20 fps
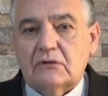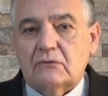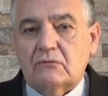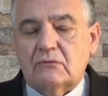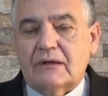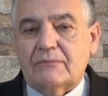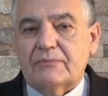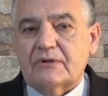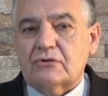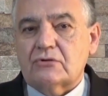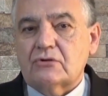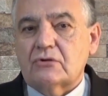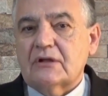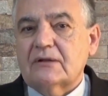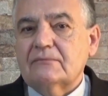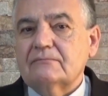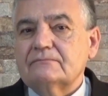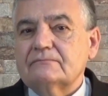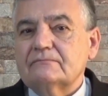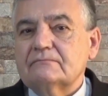and nothing
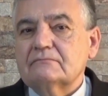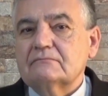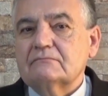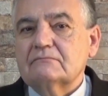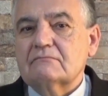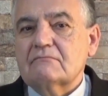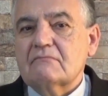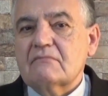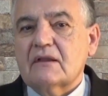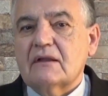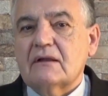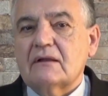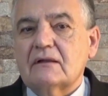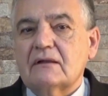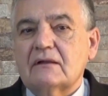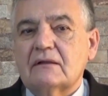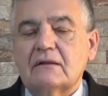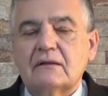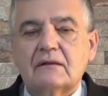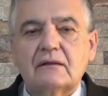is done,
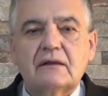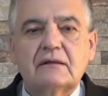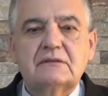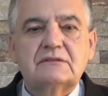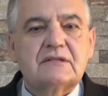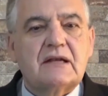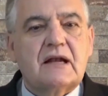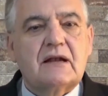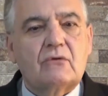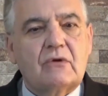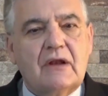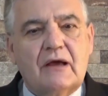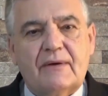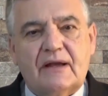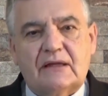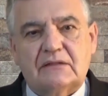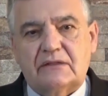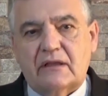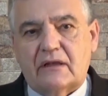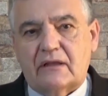to
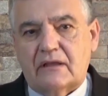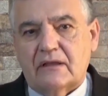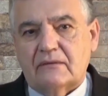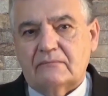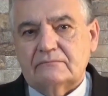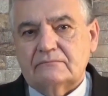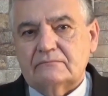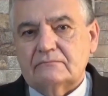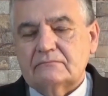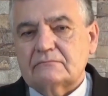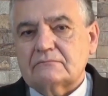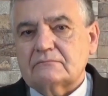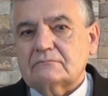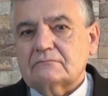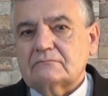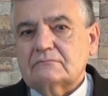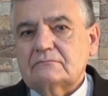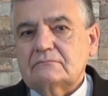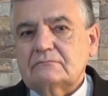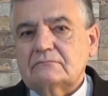favor the
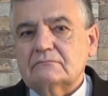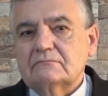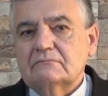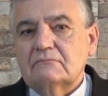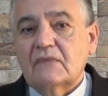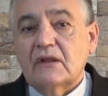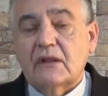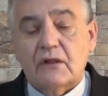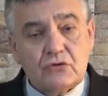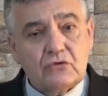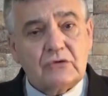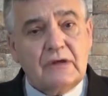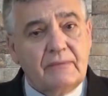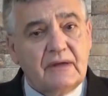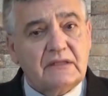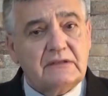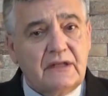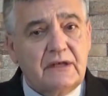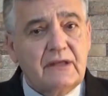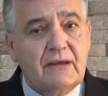bacterium,
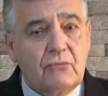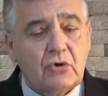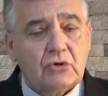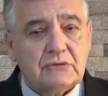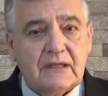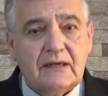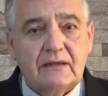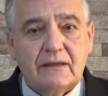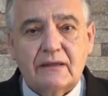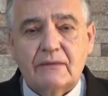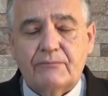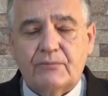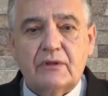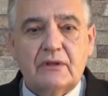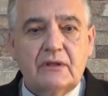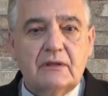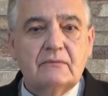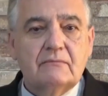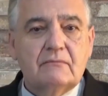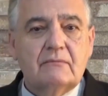but something is
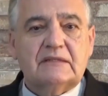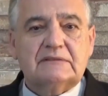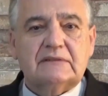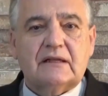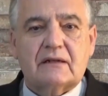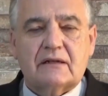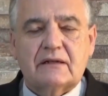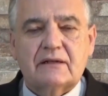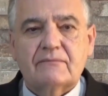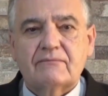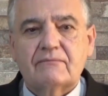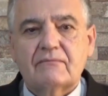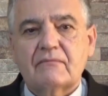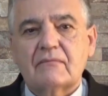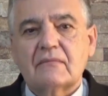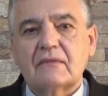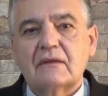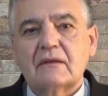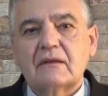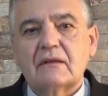done to kill
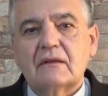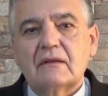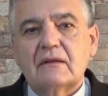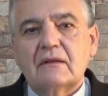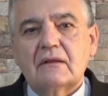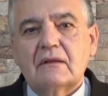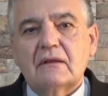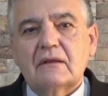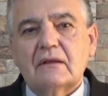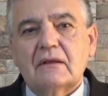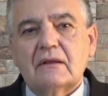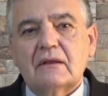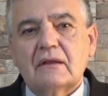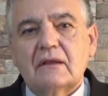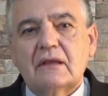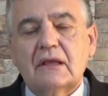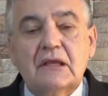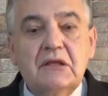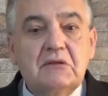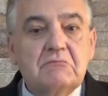the white blood
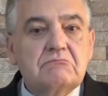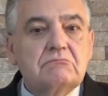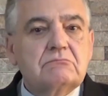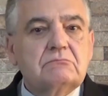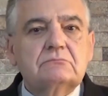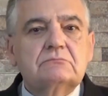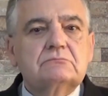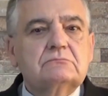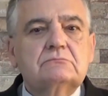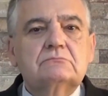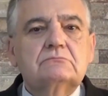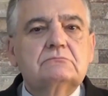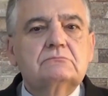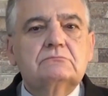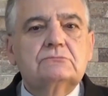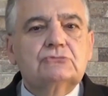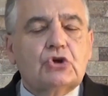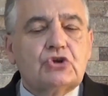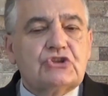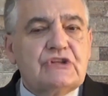cells,
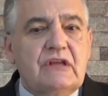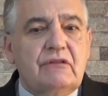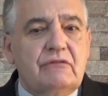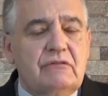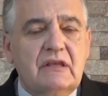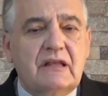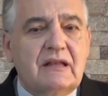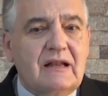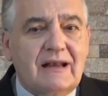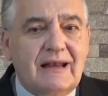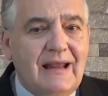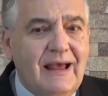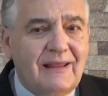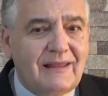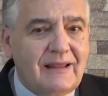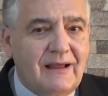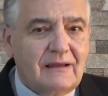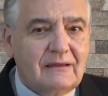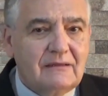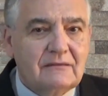which is the
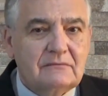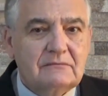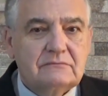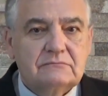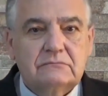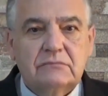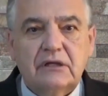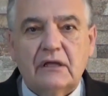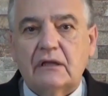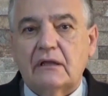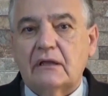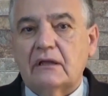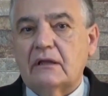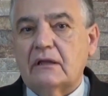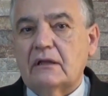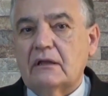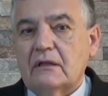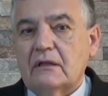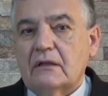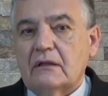natural defense
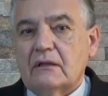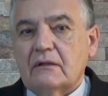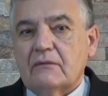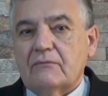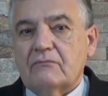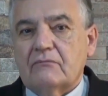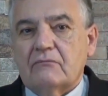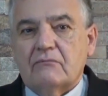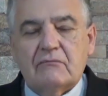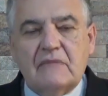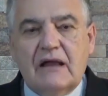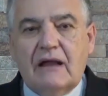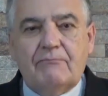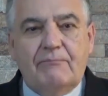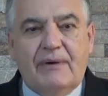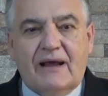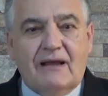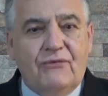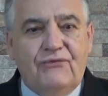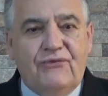of the
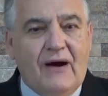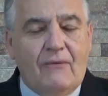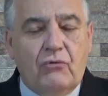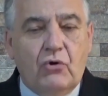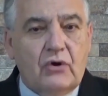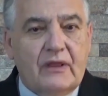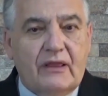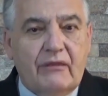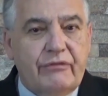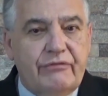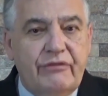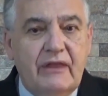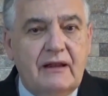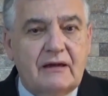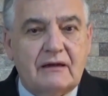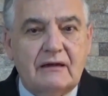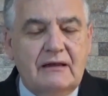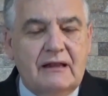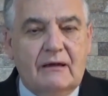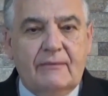organism
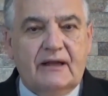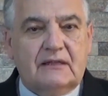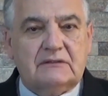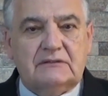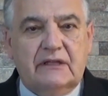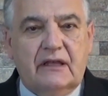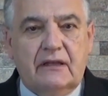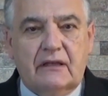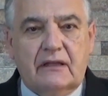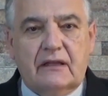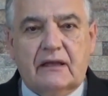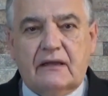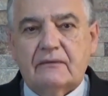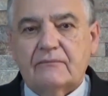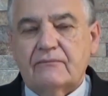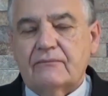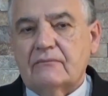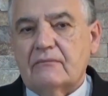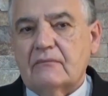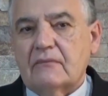against the
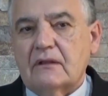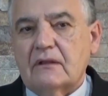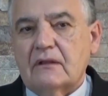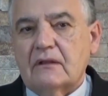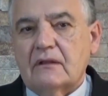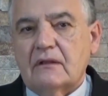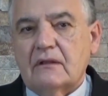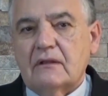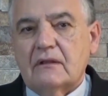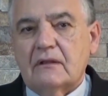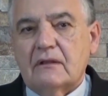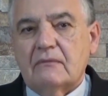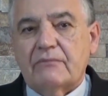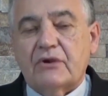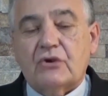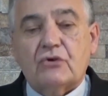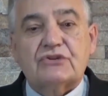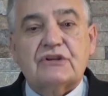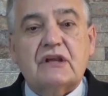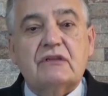bacterium. You are
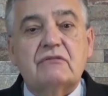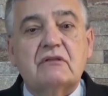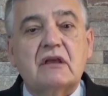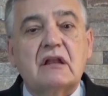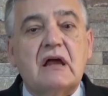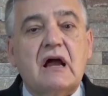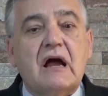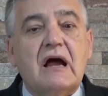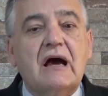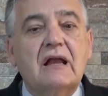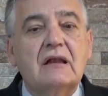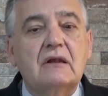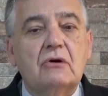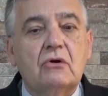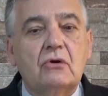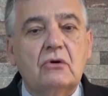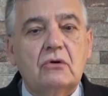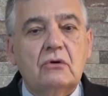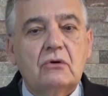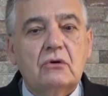not favoring
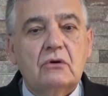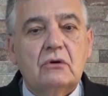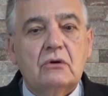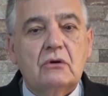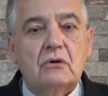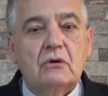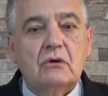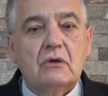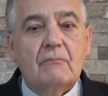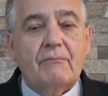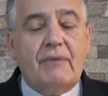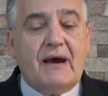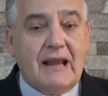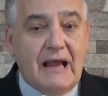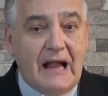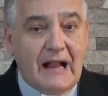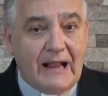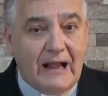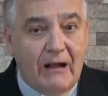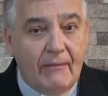the
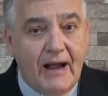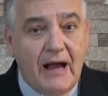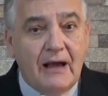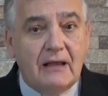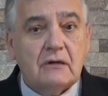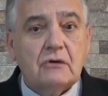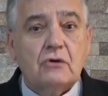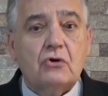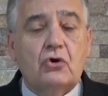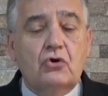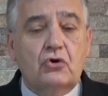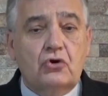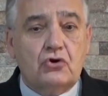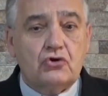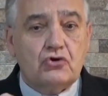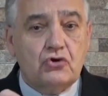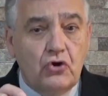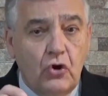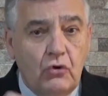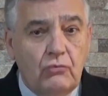bacterium.
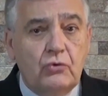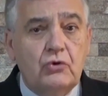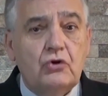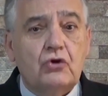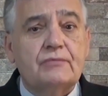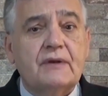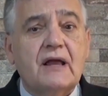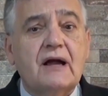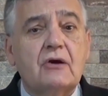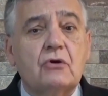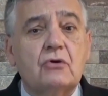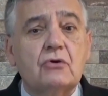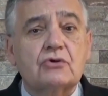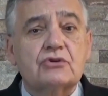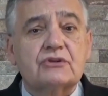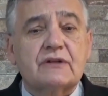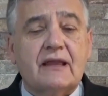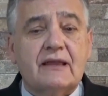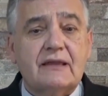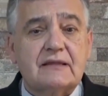You are not
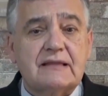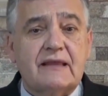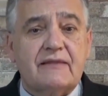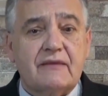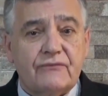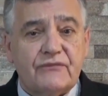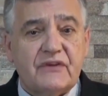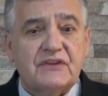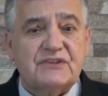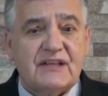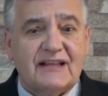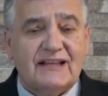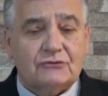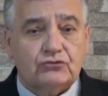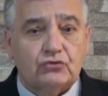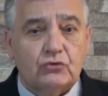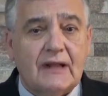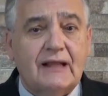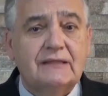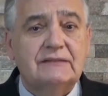supporting
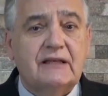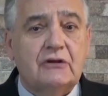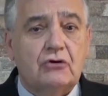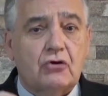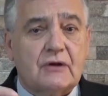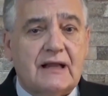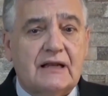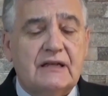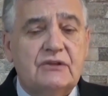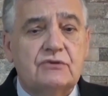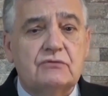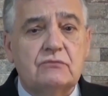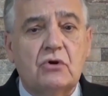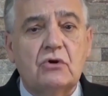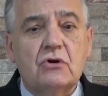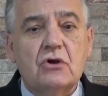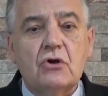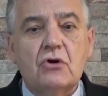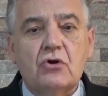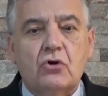abortion, but you are
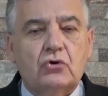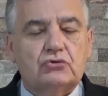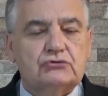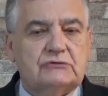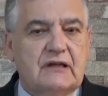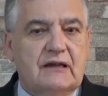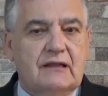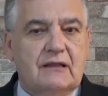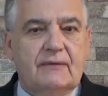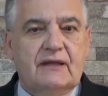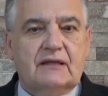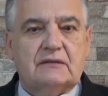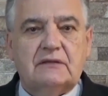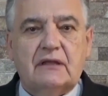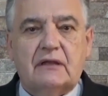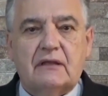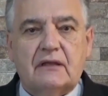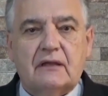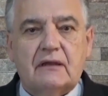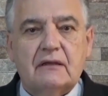killing the
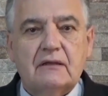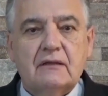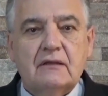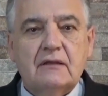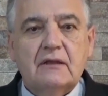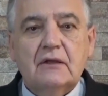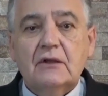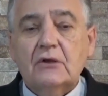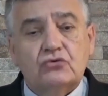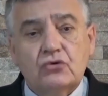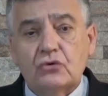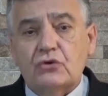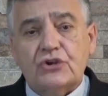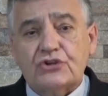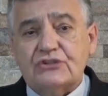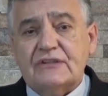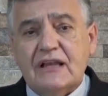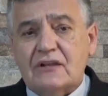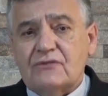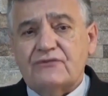white blood
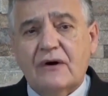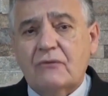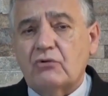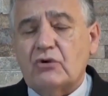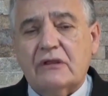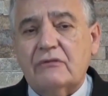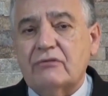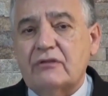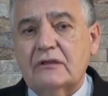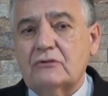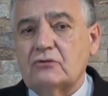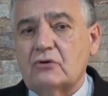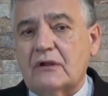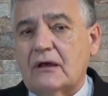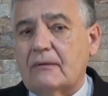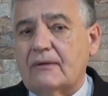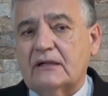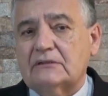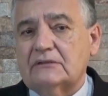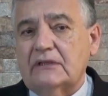cells that
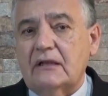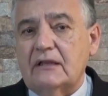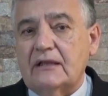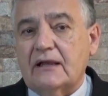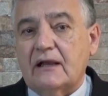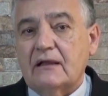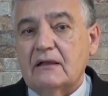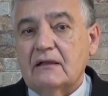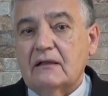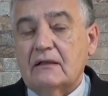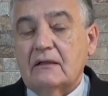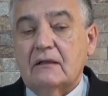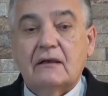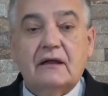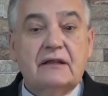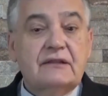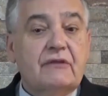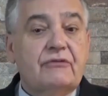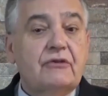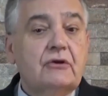can kill the
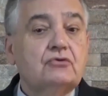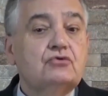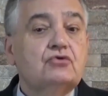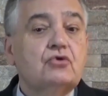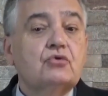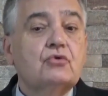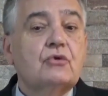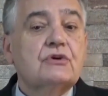bacteria.